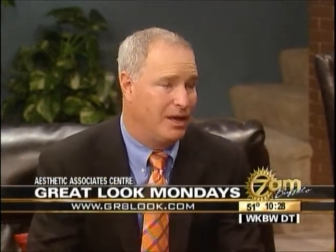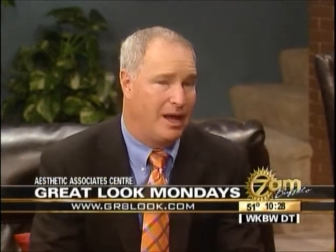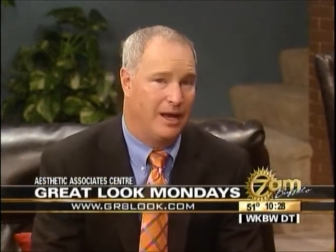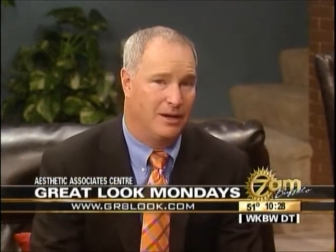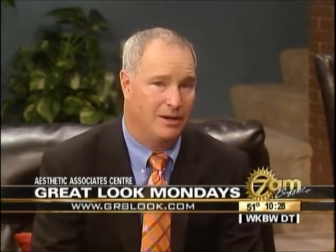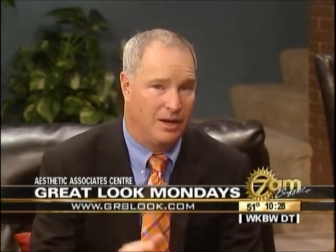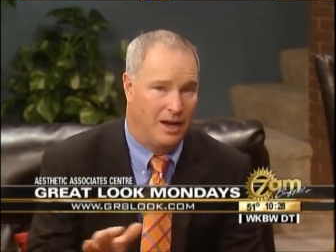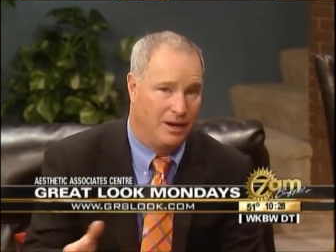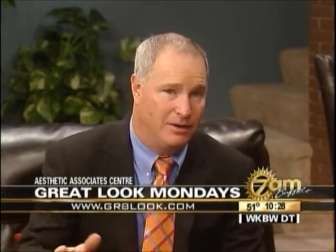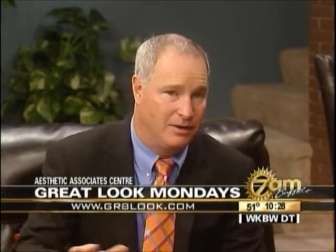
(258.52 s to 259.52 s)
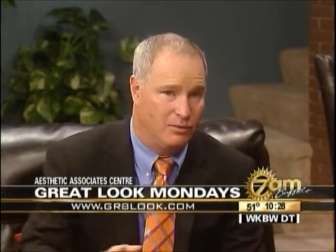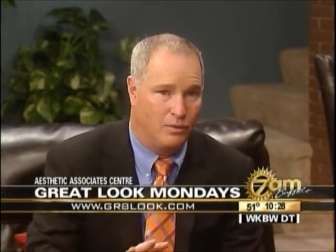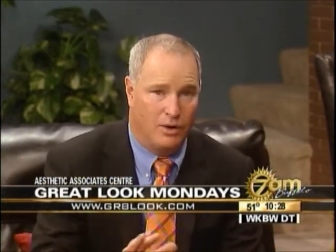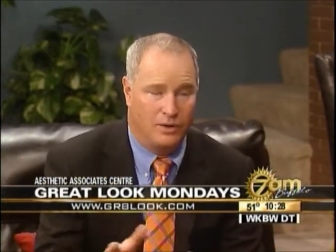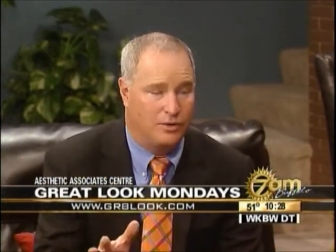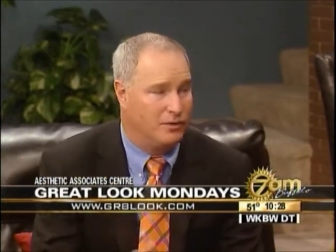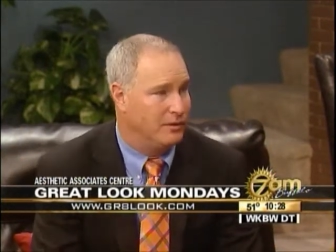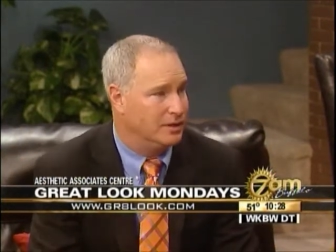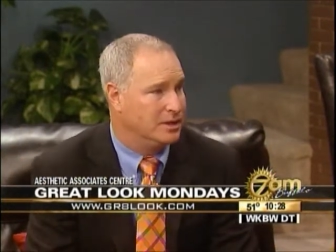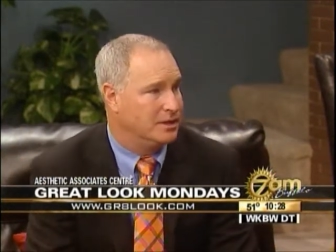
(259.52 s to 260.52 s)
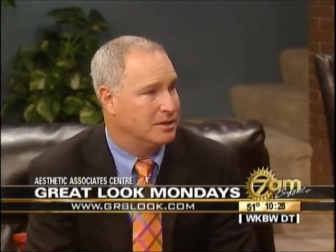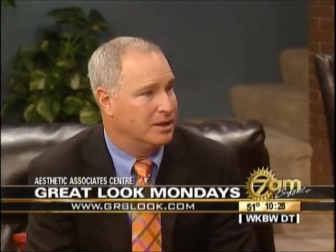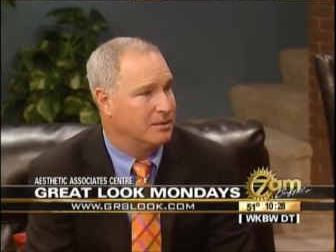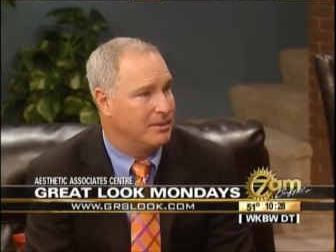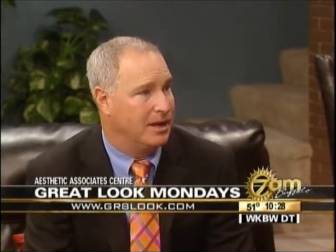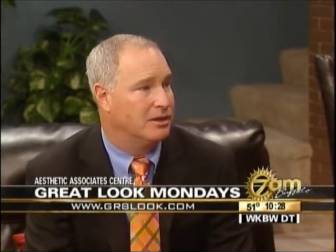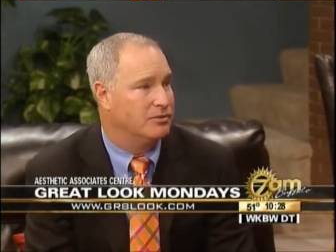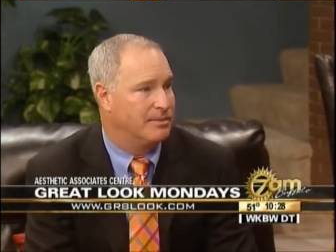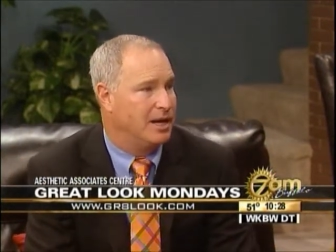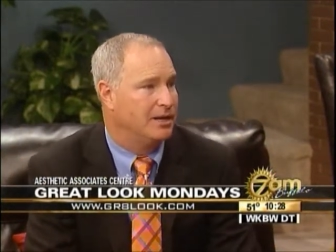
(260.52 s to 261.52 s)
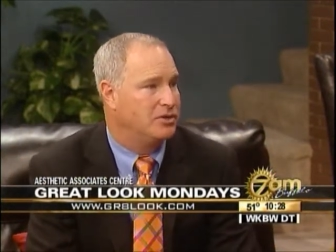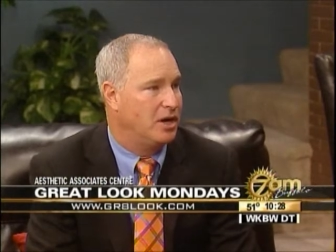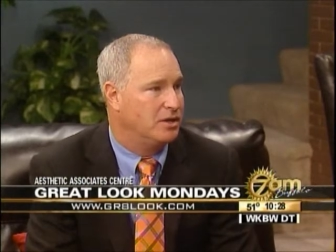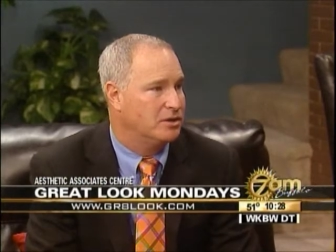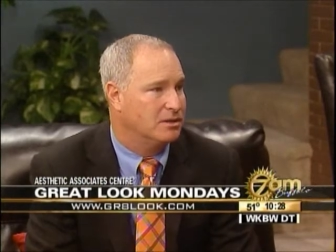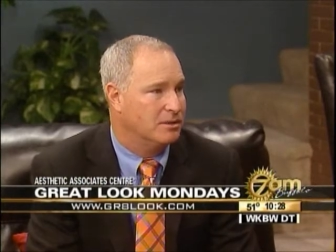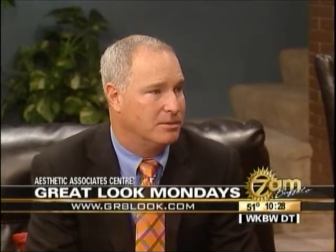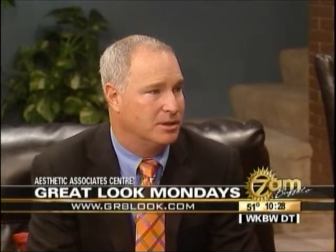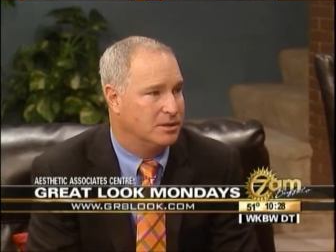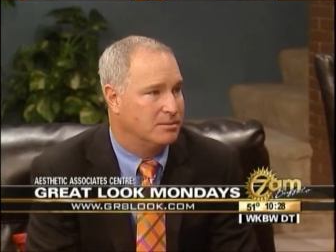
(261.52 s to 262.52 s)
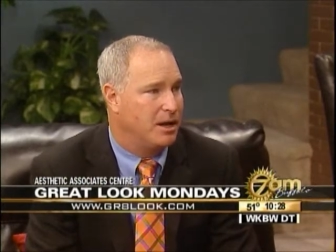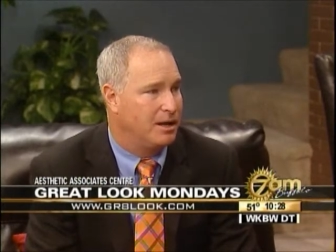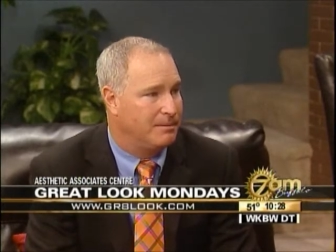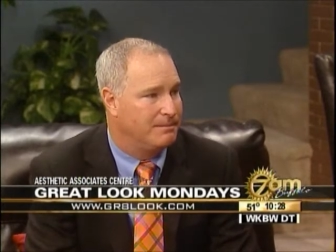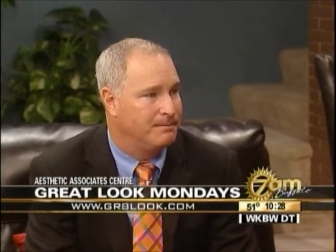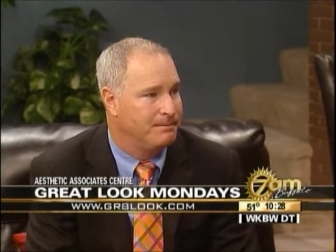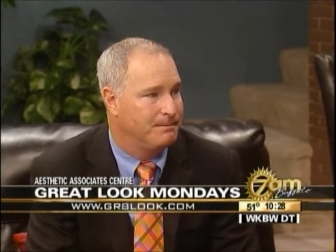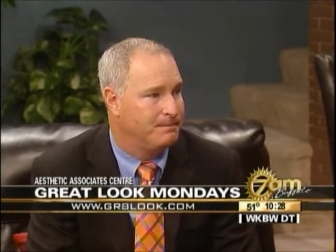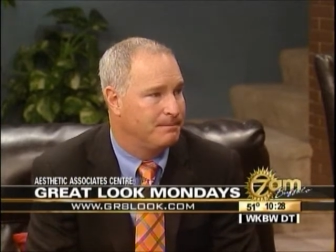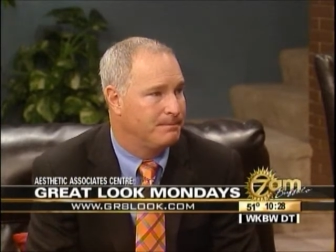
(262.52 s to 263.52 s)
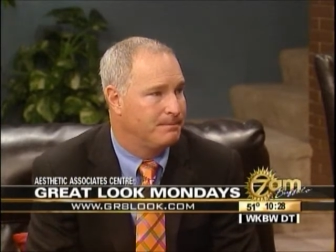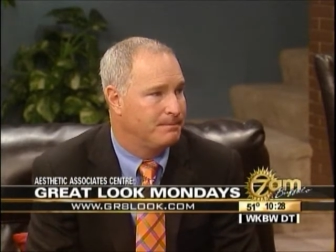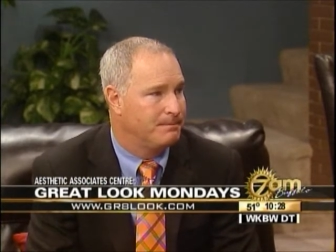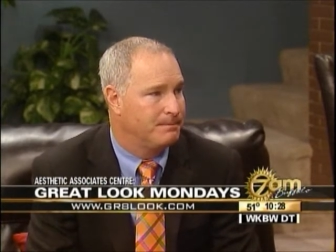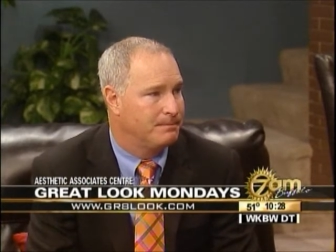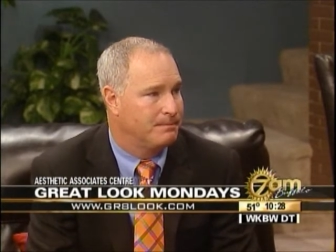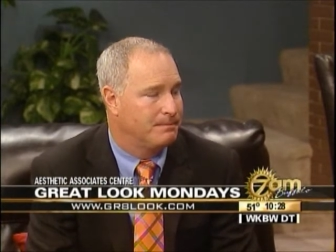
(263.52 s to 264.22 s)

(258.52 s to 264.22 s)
mm-hmm. and and one or two visits that can make a dramatic change in somebody's smile. But you'll always be willing to